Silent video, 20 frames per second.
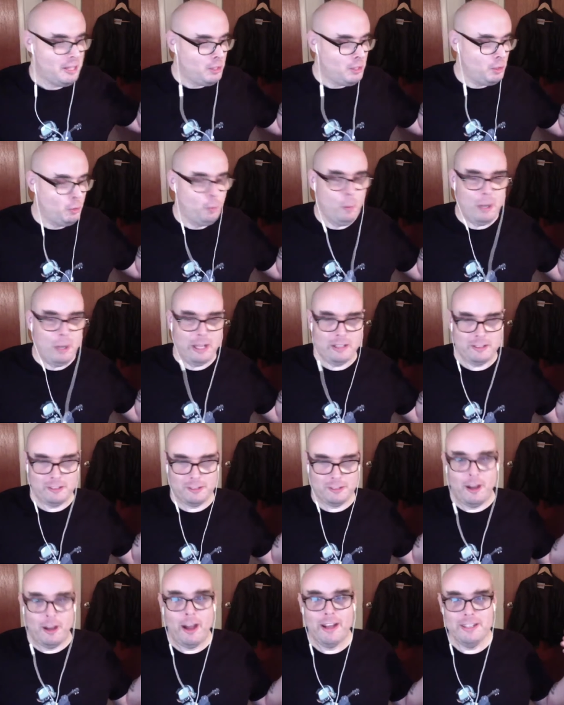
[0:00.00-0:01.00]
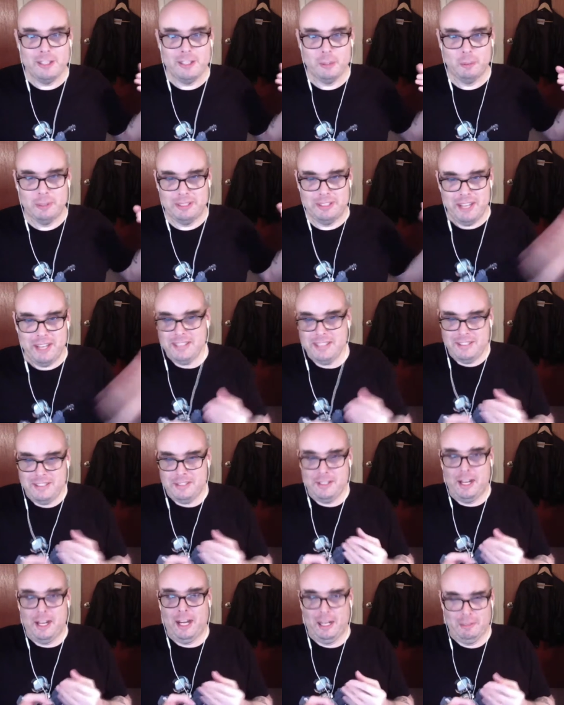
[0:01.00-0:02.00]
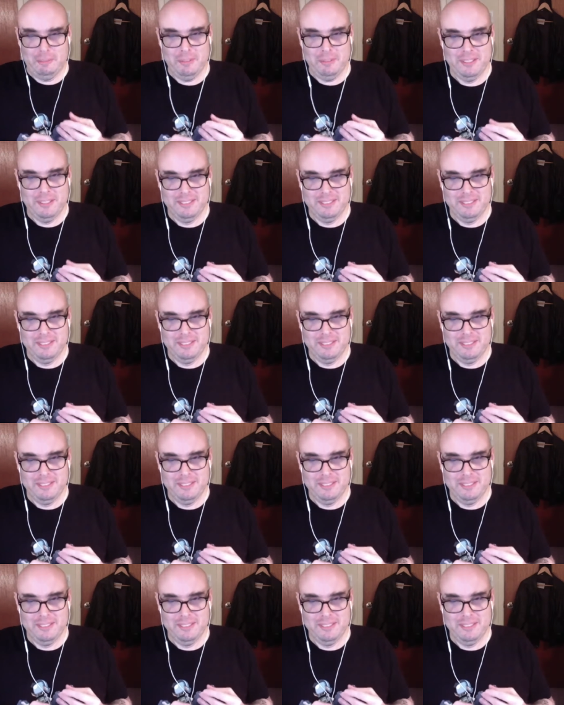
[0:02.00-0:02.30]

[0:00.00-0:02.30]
quick slide to a dead stop.